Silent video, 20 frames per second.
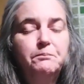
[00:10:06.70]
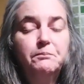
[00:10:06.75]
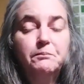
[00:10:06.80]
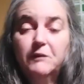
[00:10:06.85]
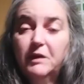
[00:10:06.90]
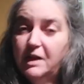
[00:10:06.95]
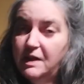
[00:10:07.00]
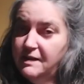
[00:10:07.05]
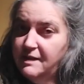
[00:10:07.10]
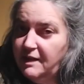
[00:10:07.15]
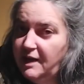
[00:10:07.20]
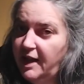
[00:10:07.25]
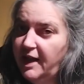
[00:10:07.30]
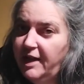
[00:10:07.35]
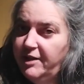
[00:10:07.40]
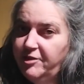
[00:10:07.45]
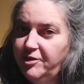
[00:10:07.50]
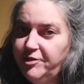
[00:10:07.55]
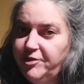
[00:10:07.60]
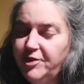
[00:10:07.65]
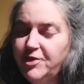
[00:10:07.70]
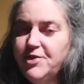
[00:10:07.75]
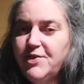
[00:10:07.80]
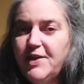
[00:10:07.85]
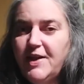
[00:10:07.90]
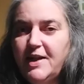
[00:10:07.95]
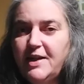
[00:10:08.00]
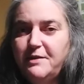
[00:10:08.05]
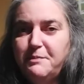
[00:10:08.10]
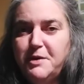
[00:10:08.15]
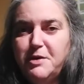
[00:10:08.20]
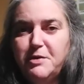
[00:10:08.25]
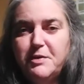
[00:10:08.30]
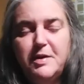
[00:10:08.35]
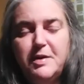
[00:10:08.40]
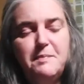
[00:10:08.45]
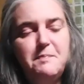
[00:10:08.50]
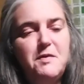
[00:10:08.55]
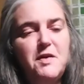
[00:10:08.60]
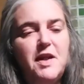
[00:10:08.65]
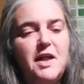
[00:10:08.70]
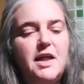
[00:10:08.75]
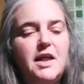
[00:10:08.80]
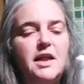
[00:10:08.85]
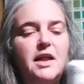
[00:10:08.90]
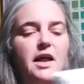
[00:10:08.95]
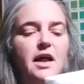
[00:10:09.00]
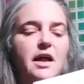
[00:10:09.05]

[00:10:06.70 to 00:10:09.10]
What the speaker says: because I have it for sale on my website.